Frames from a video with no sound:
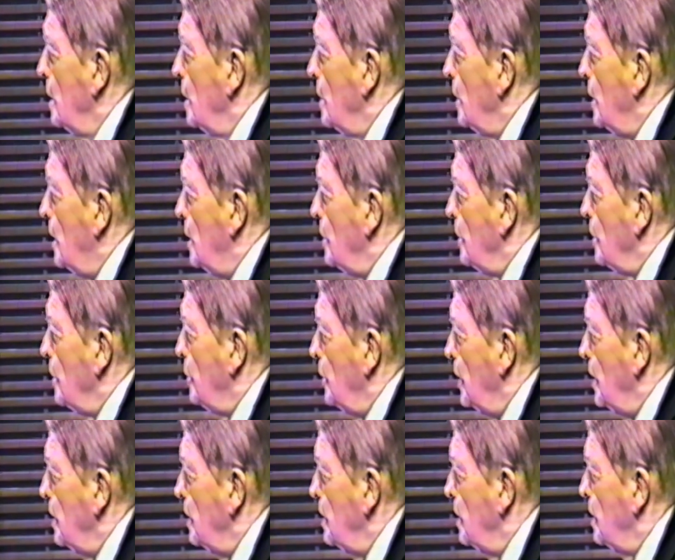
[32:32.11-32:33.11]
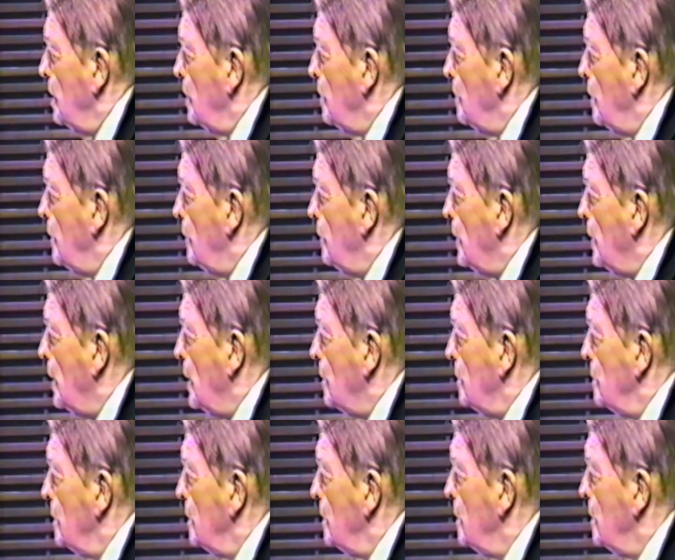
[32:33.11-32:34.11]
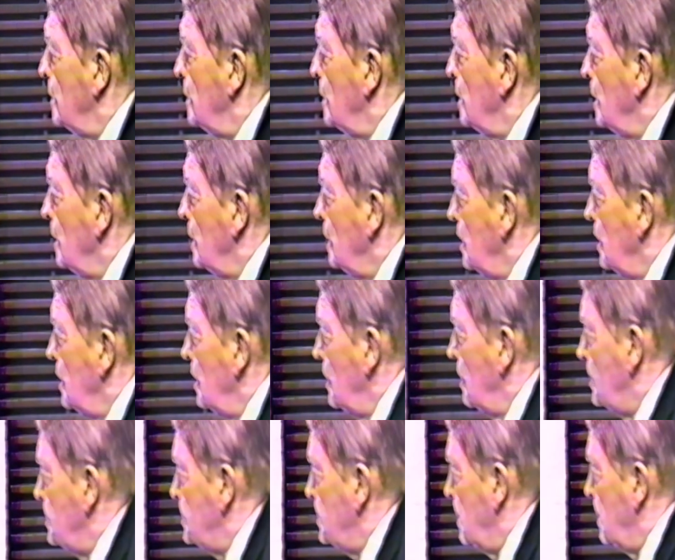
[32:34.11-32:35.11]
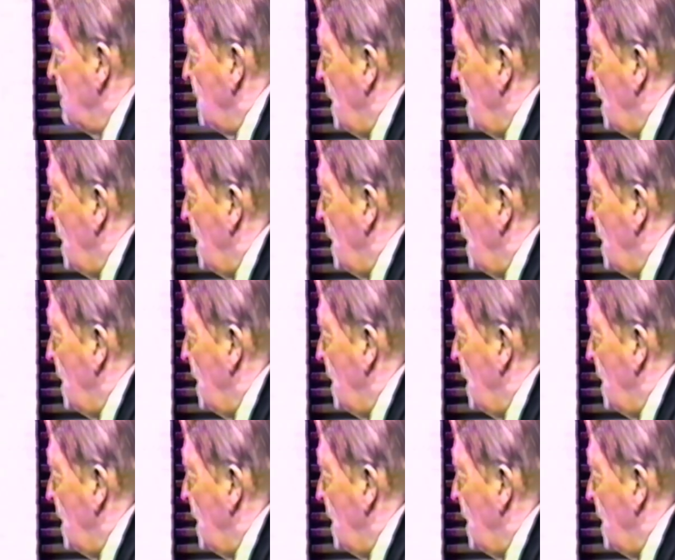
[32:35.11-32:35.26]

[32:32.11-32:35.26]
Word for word: The other thing we found was that